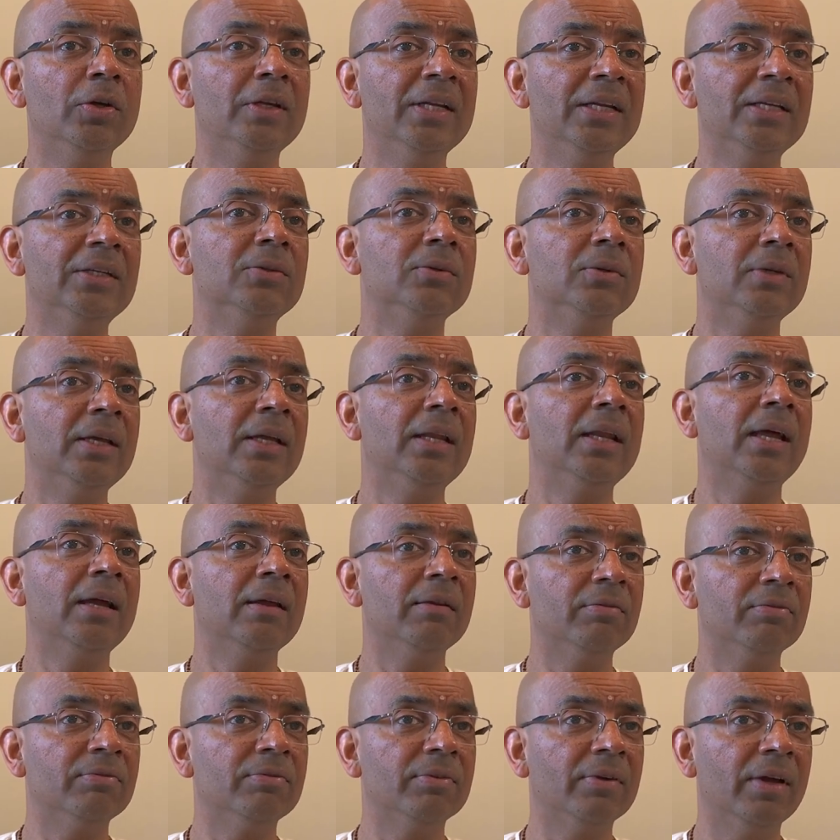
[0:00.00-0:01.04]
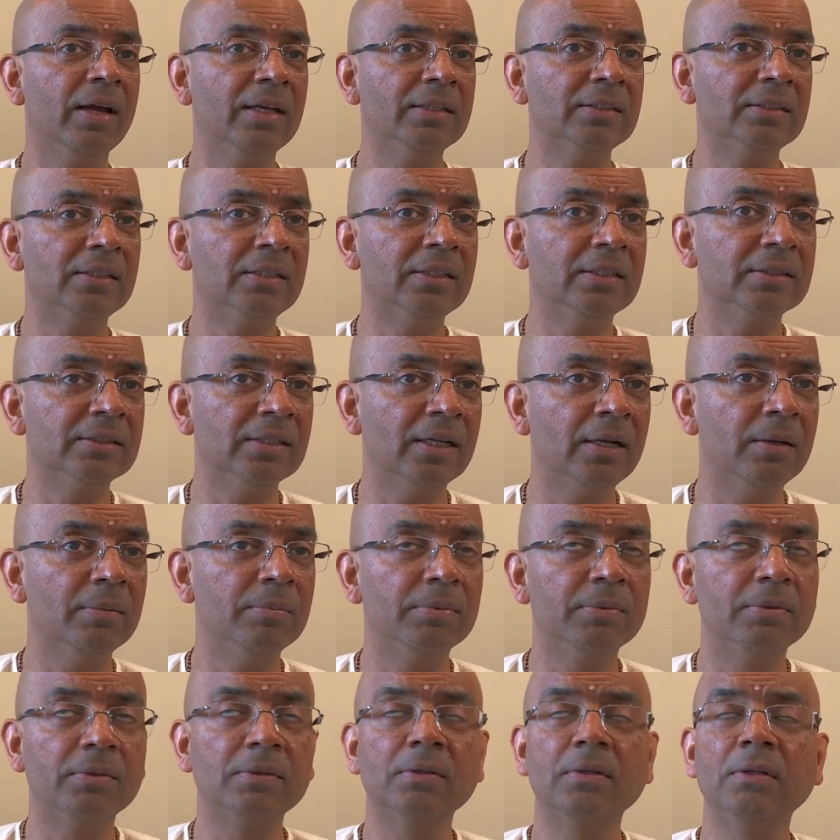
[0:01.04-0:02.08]
day-to-day life as it has
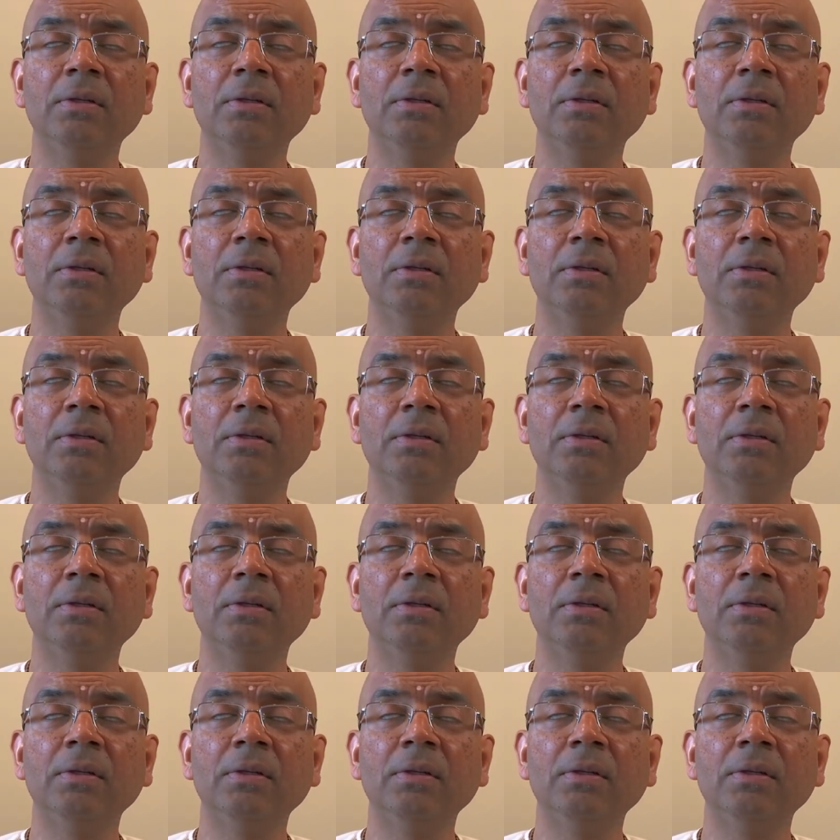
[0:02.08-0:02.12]
helped